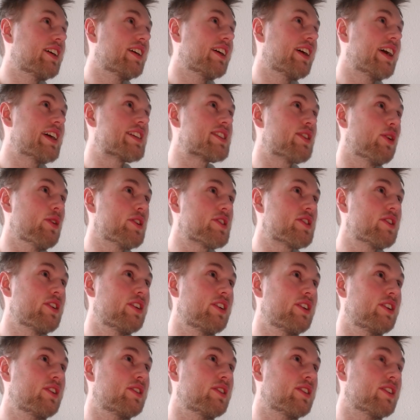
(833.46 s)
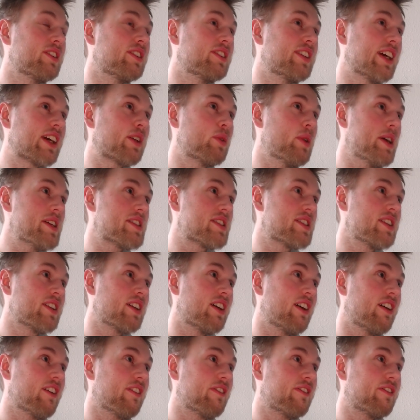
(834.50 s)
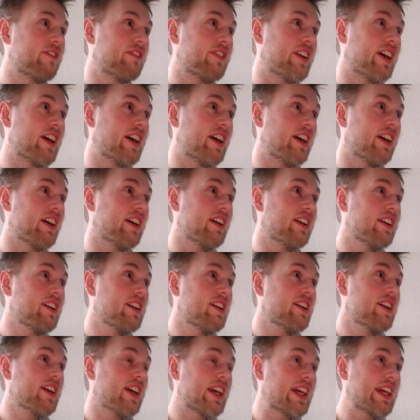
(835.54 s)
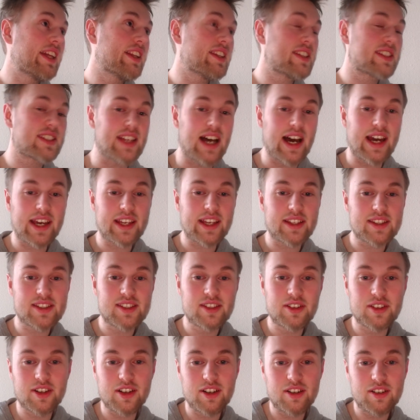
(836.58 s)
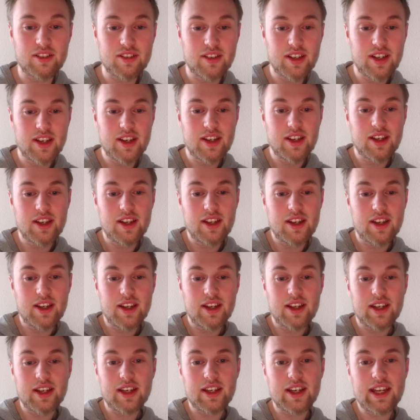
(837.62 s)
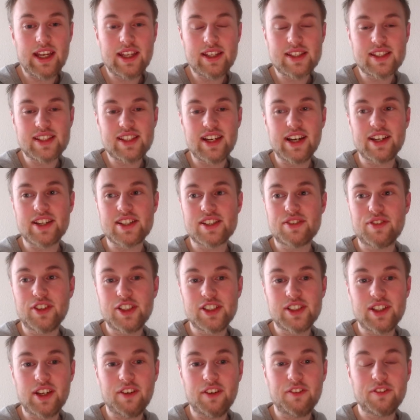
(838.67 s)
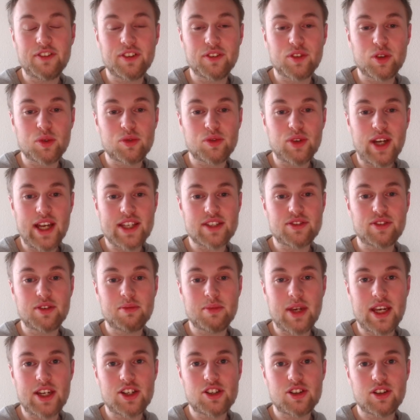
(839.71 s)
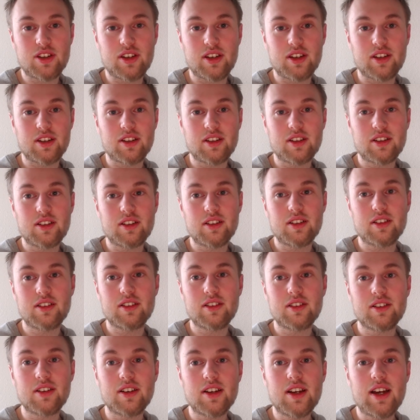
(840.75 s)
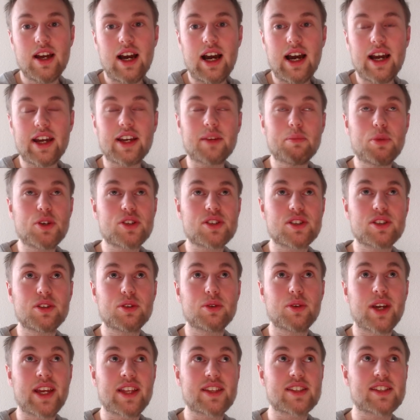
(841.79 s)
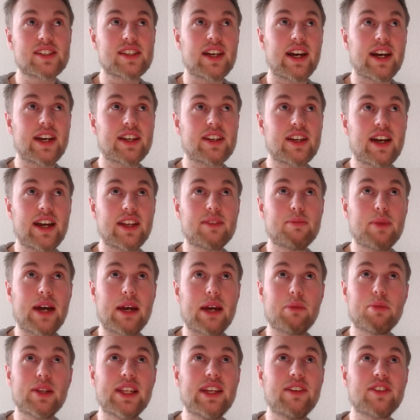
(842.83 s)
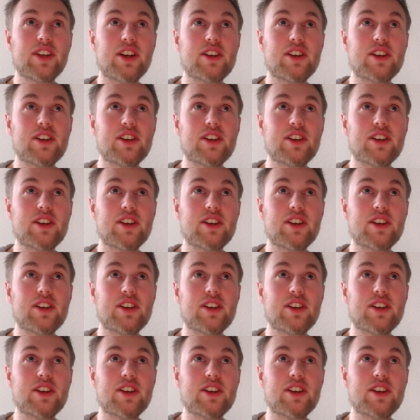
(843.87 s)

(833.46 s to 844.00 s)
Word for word: it's also the question of uh, insight you know insight is very different from transformation i pursue insight I, I believe there